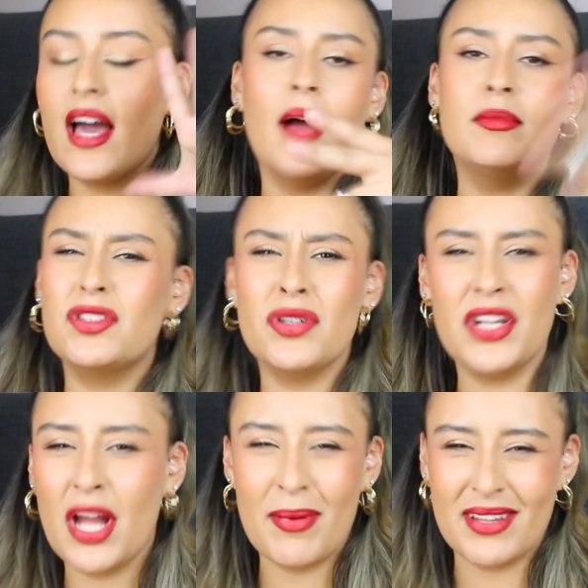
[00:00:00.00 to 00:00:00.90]
I'm sure
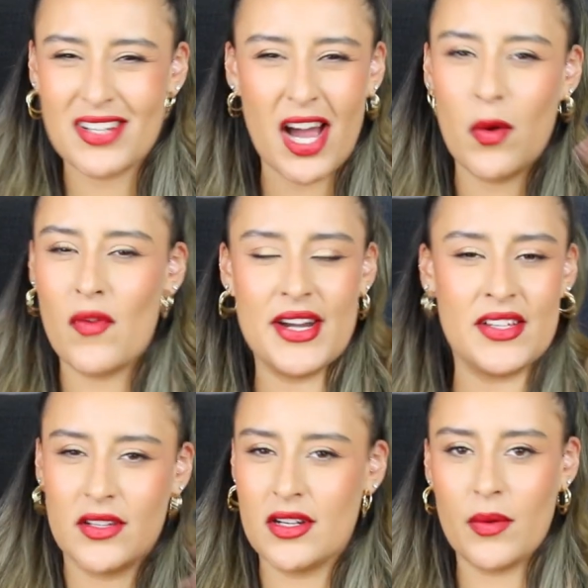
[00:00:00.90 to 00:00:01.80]
you know by the title already,
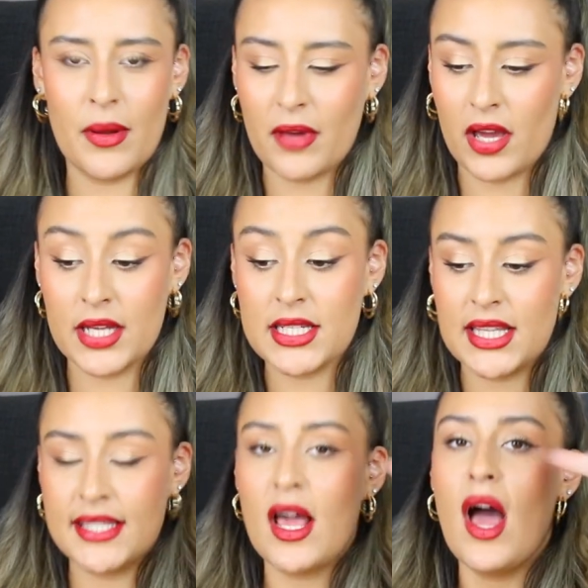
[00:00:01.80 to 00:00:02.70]
so I don't know why I'm going into
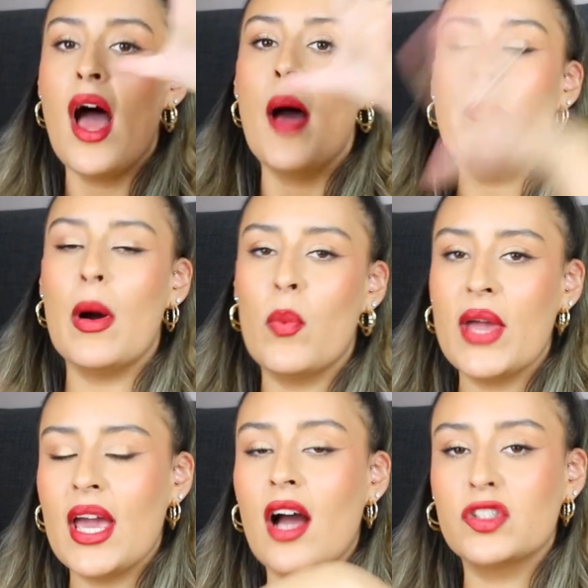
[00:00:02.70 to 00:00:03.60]
this, but
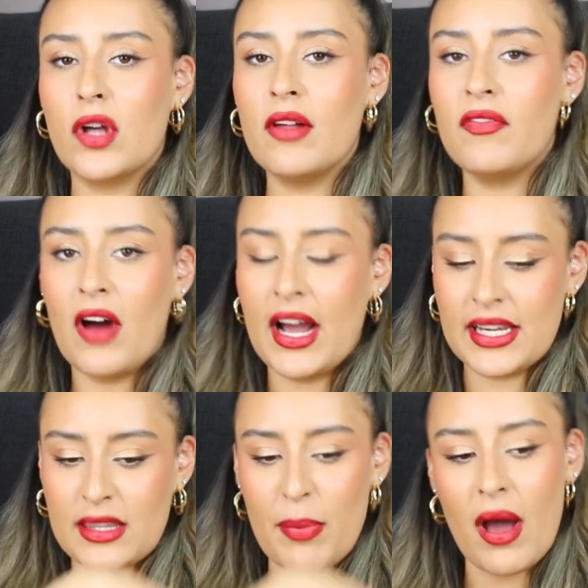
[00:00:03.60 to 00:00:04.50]
we are trying to
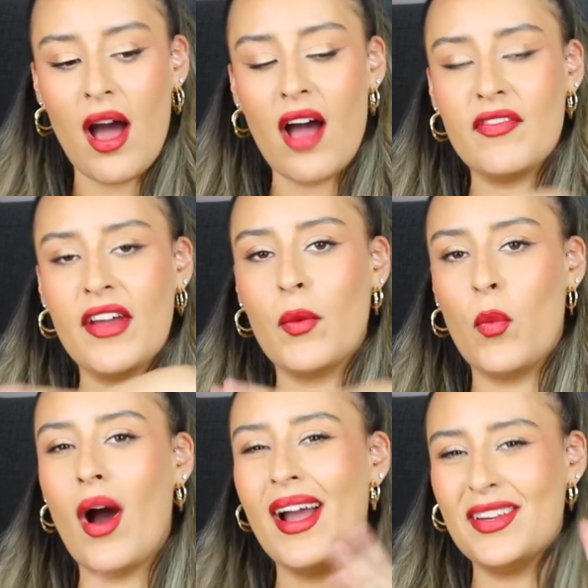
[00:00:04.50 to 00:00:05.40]
find the perfect
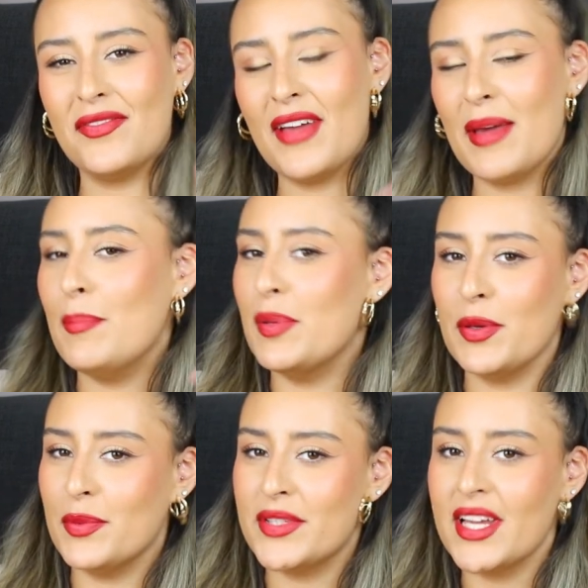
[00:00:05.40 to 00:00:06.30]
wide fit
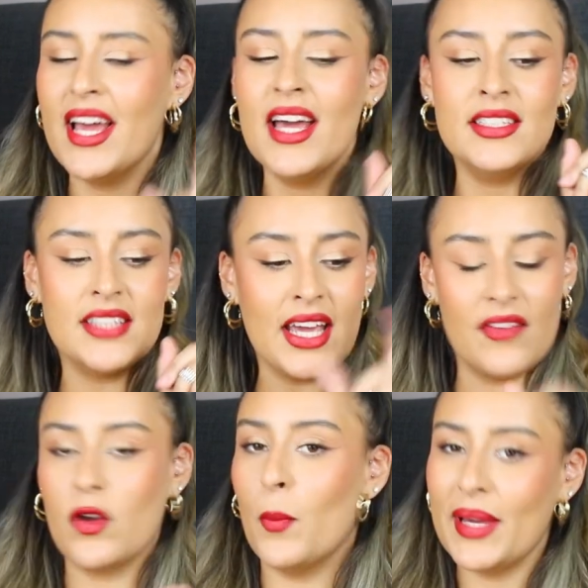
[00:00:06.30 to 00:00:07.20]
boot. So
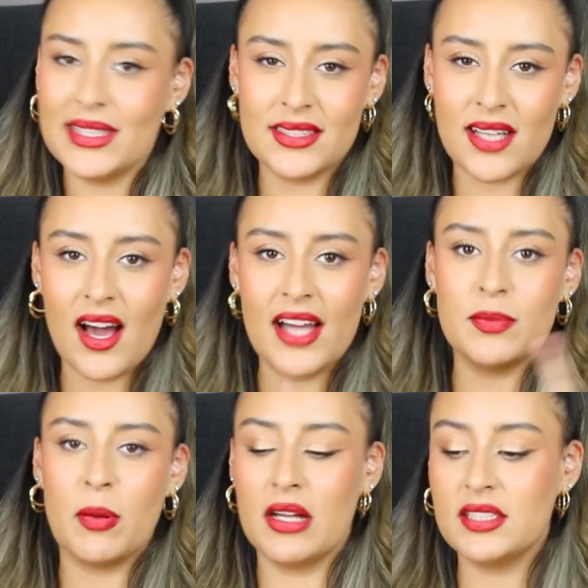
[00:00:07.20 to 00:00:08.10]
if you're
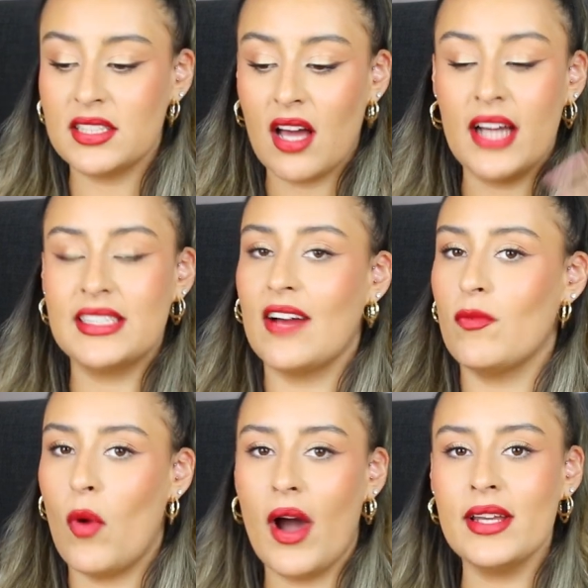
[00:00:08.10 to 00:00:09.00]
mid-size, plus size,
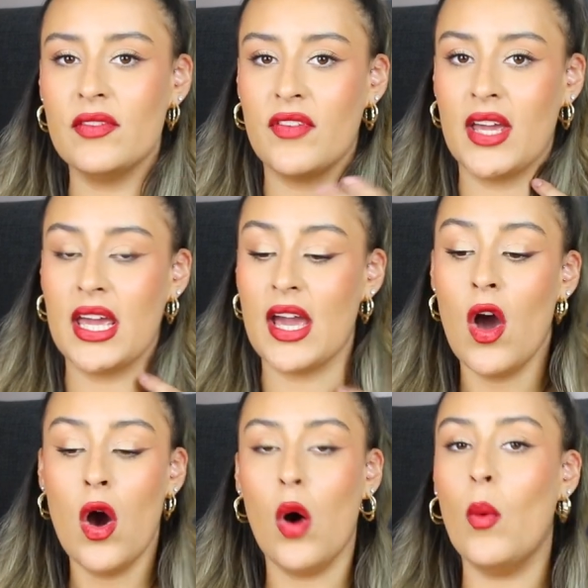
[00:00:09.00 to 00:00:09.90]
have wide feet,
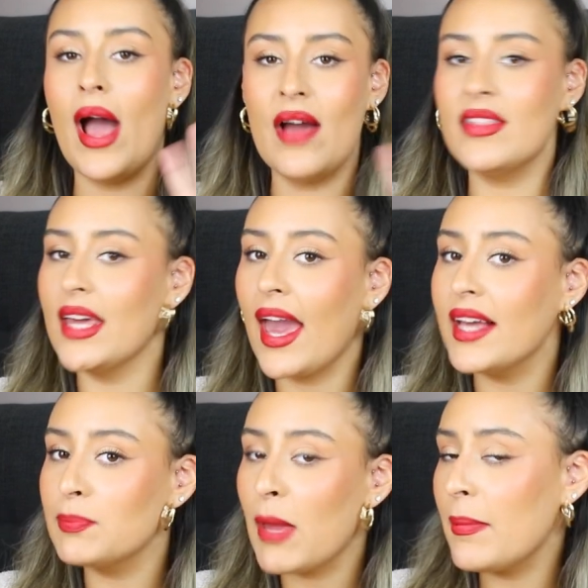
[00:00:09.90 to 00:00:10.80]
or whatever the
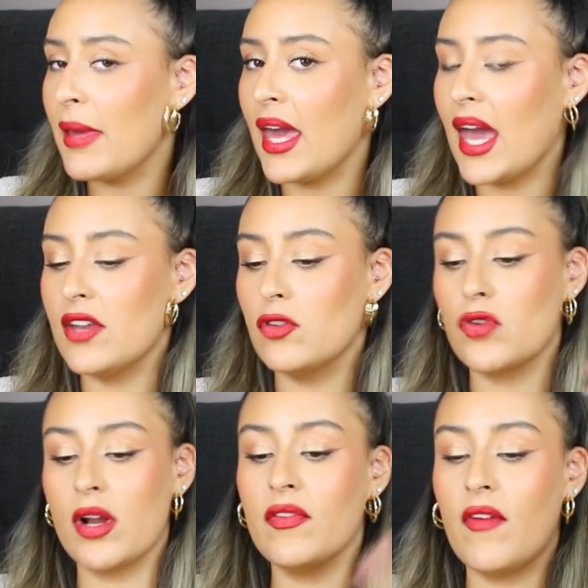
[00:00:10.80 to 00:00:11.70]
case may be, and you're
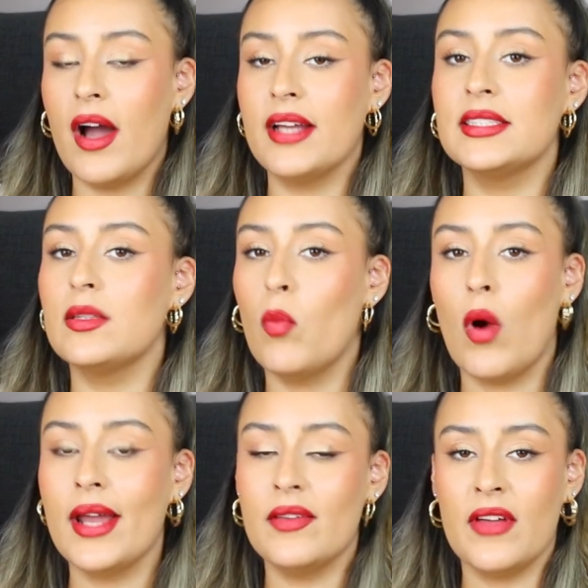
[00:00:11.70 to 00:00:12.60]
trying to find some
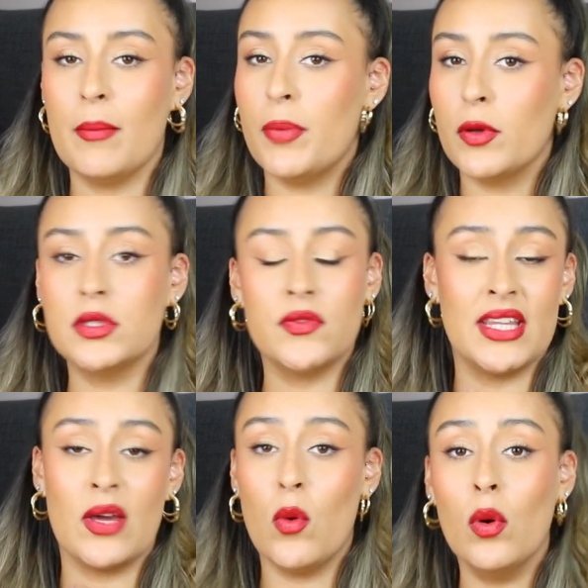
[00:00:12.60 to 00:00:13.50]
wide fit boots for
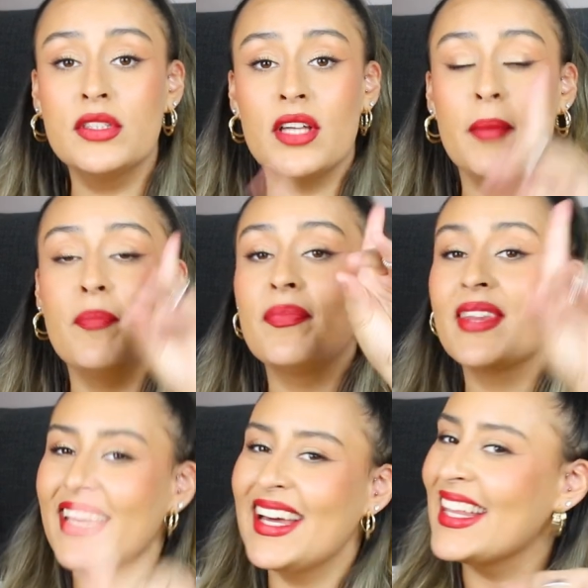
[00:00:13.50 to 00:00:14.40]
the autumn,
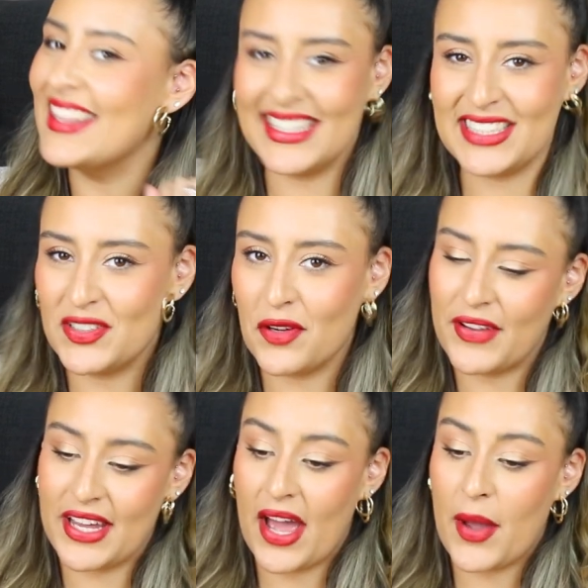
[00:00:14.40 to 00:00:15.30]
this is your
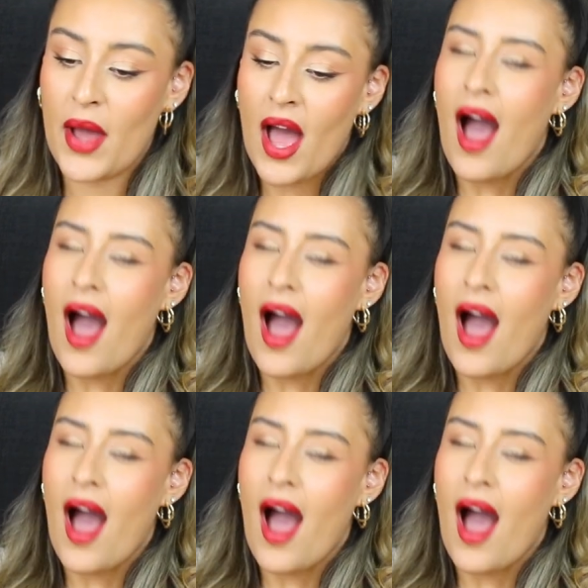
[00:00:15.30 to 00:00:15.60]
video.